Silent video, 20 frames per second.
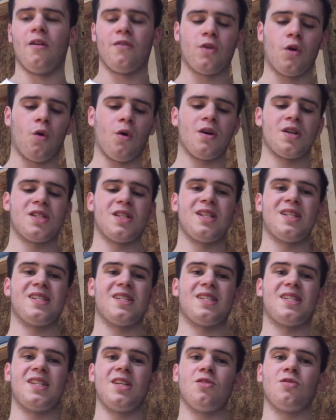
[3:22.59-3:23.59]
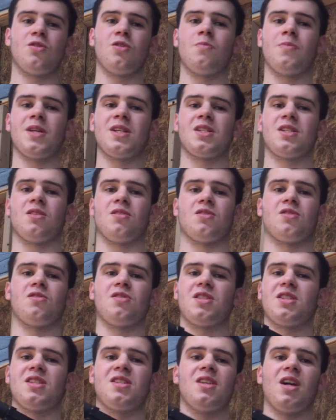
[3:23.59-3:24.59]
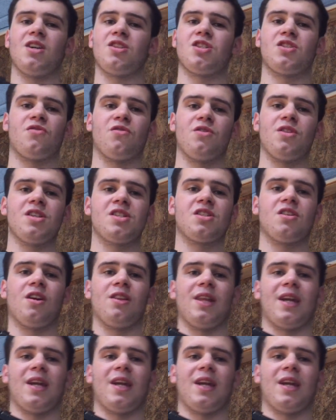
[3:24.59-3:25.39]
Of course, it is a CO2 pistol, so this is not just for this gun.